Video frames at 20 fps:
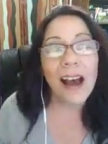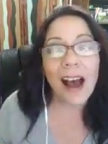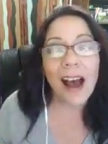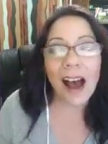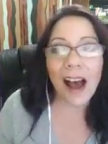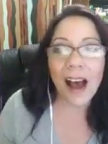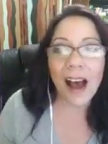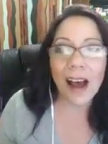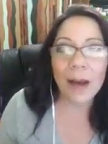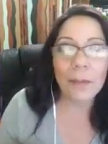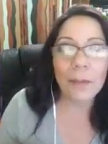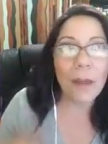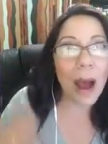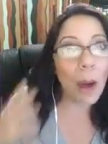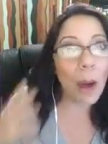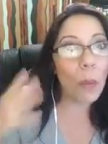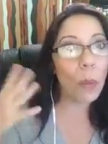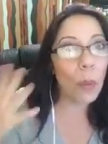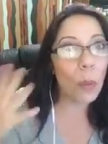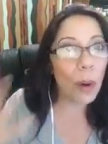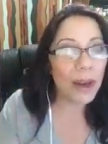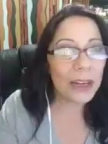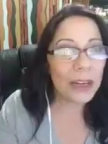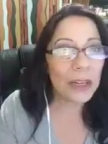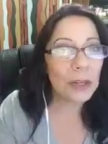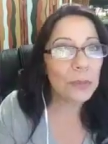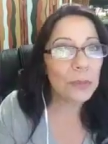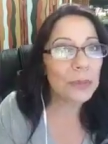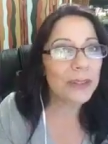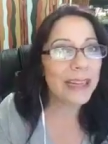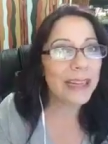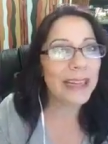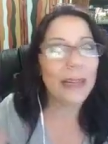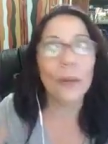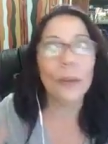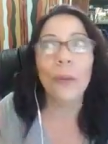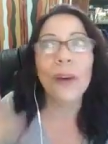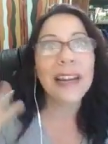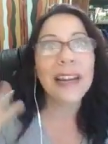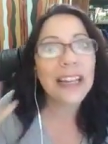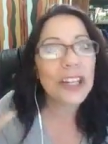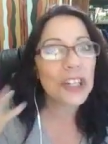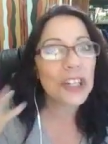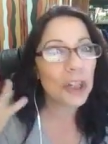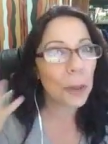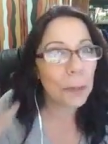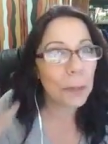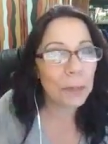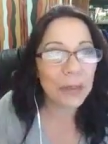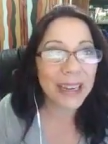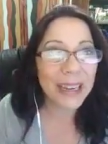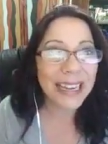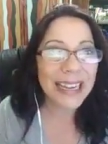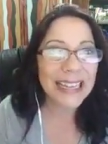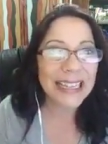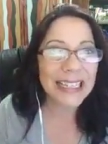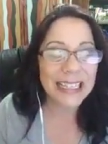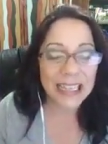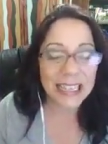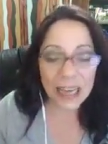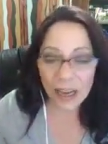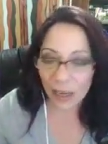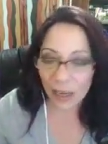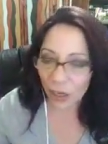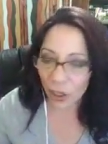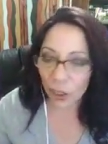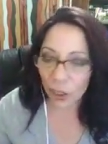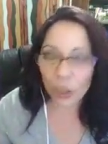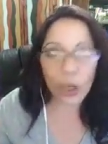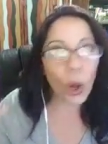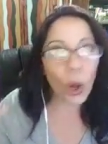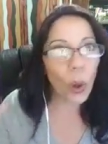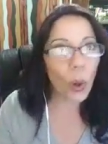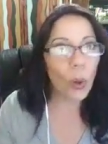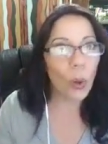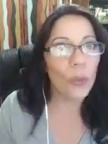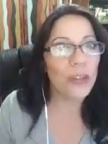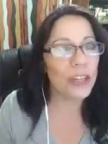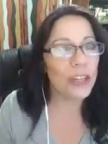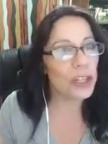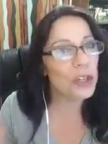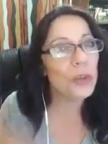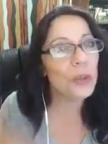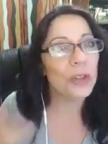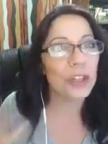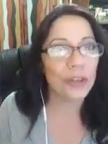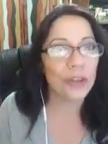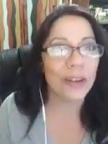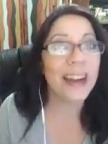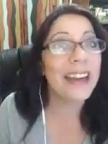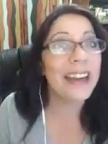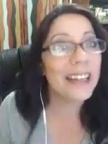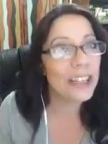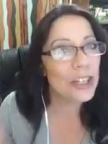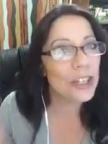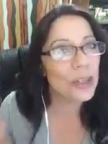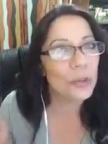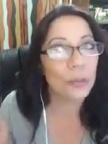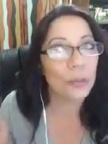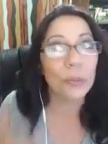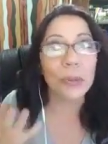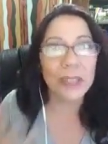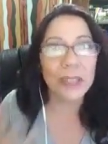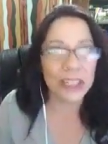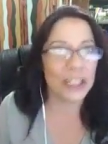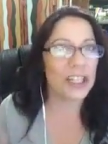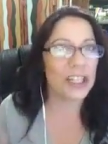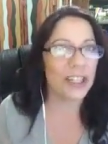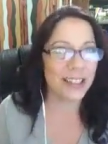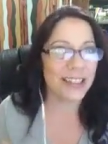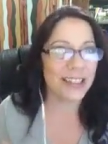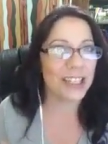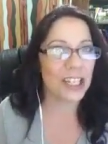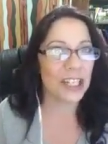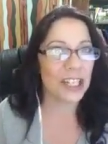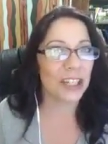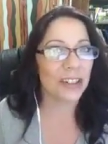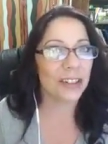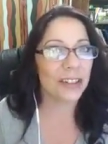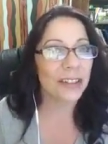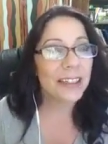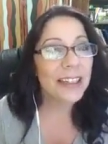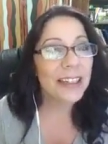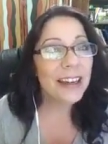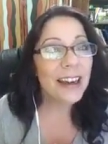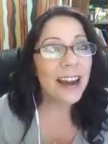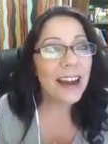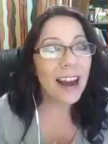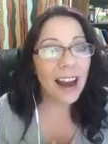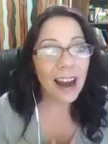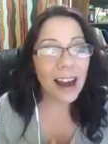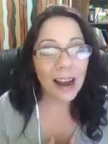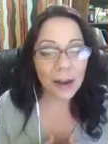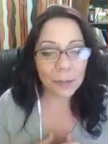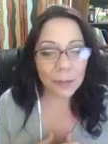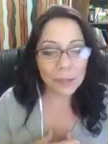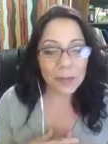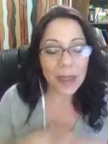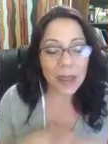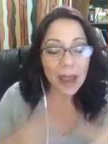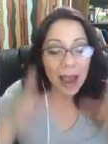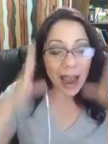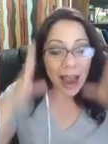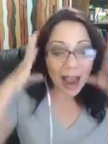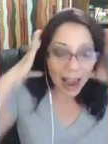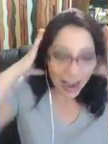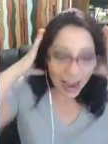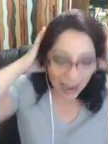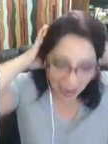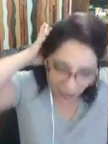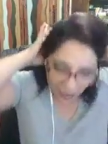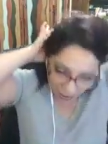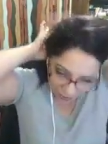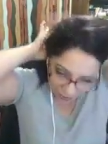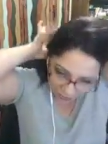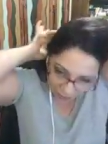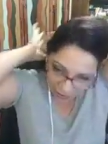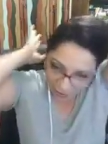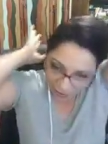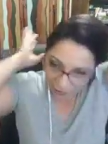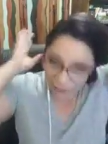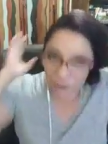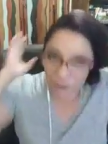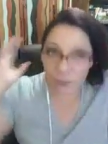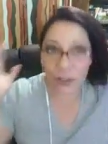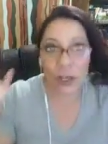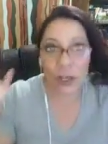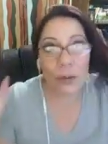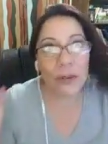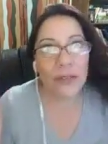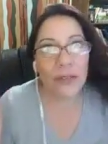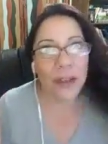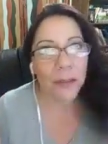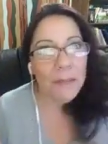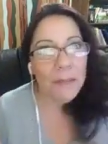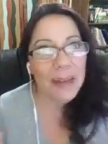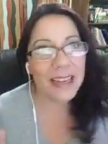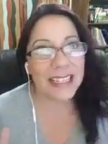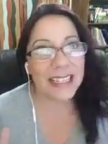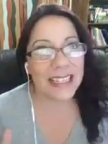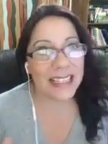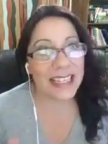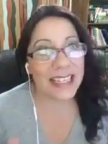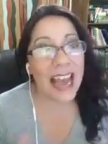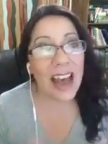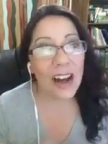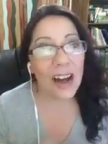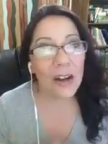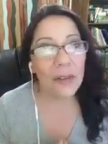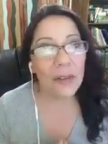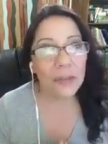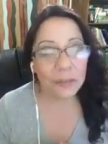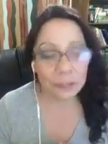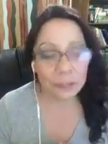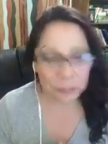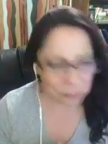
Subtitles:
What are you planning? What is your biggest goal that you are trying to reach this year? I have a few of them myself,